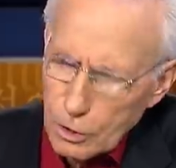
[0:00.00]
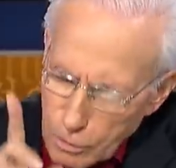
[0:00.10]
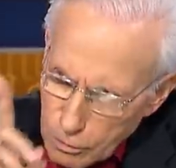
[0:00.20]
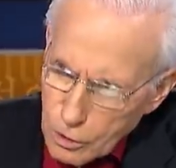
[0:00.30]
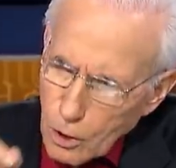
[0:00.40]

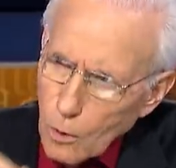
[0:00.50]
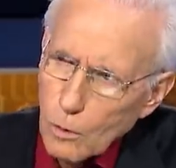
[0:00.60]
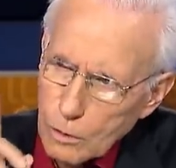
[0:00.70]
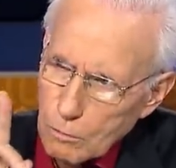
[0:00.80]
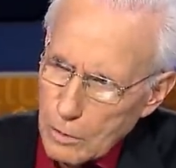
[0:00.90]
You
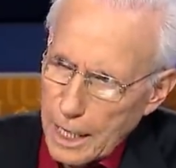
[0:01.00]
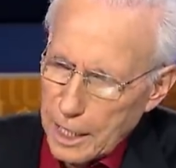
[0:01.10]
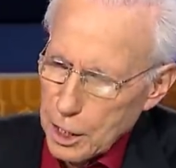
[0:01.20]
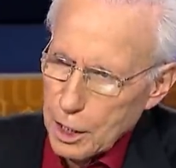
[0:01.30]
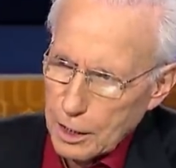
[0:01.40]
told
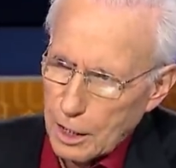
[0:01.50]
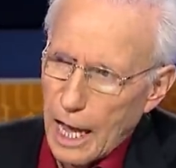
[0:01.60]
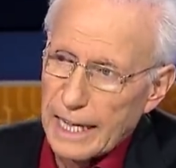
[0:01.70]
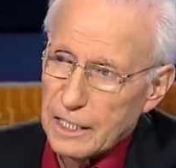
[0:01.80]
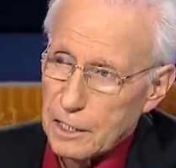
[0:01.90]
me
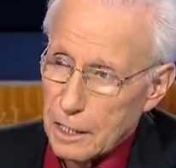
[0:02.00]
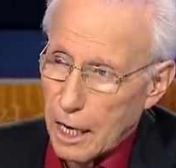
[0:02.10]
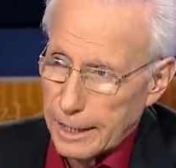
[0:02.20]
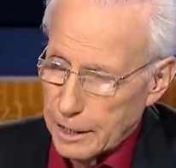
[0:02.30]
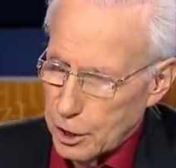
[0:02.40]
last
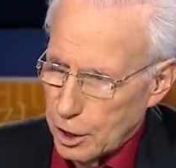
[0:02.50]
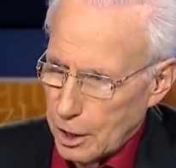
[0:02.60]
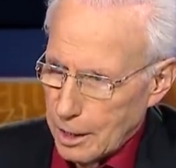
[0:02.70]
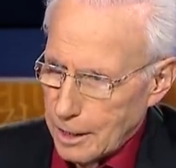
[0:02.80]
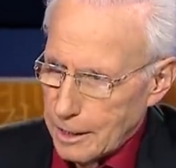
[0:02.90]
night
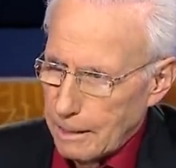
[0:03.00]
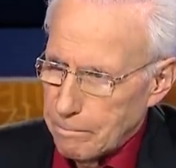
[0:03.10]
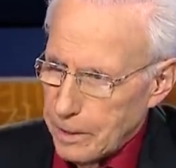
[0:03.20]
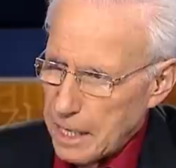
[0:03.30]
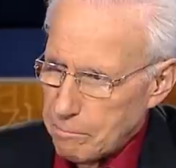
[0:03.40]

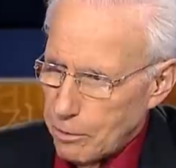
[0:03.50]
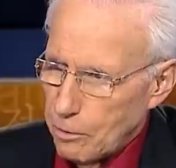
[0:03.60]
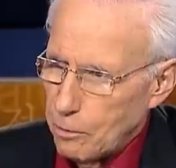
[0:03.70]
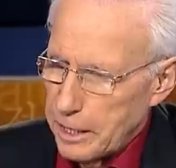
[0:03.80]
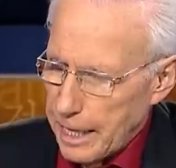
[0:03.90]
that
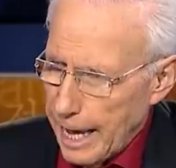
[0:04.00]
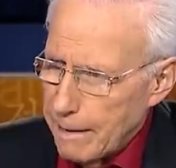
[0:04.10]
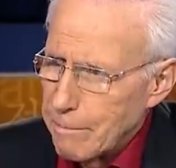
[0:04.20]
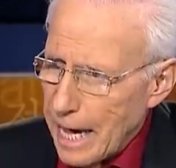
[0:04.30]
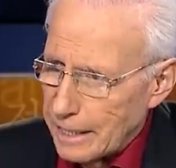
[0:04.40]
people with
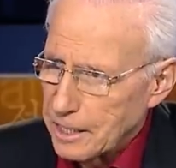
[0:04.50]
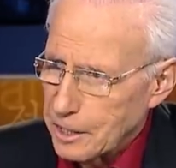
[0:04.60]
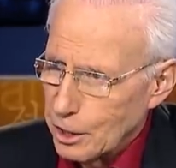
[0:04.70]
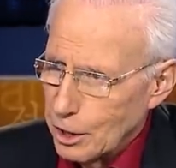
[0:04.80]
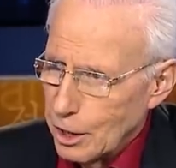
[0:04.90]

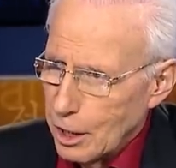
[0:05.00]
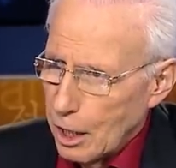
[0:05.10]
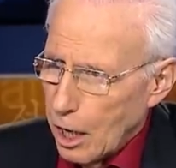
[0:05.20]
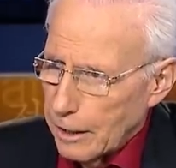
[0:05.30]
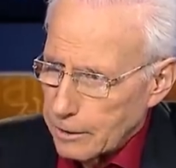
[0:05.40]
MS
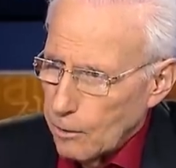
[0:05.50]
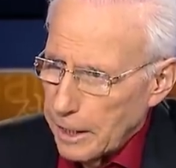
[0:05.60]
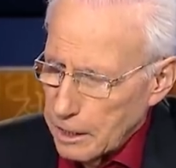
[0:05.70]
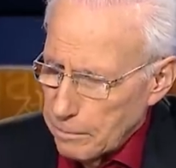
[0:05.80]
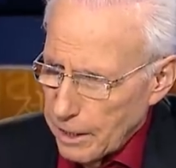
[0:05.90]
are
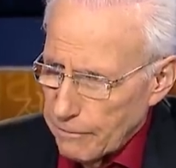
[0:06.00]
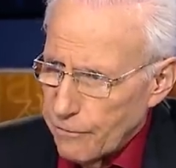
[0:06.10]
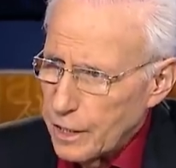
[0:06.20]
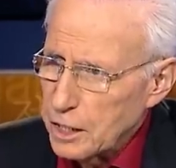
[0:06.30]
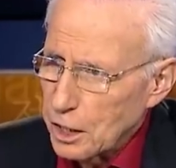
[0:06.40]
going to be
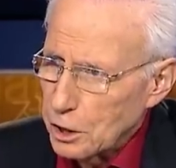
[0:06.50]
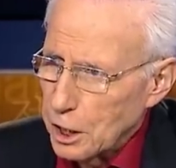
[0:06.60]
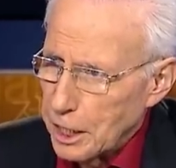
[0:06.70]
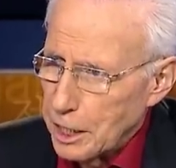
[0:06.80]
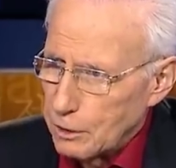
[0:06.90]

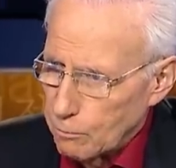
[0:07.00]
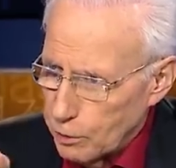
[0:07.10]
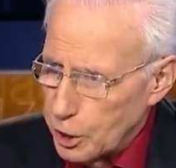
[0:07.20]
physically healed.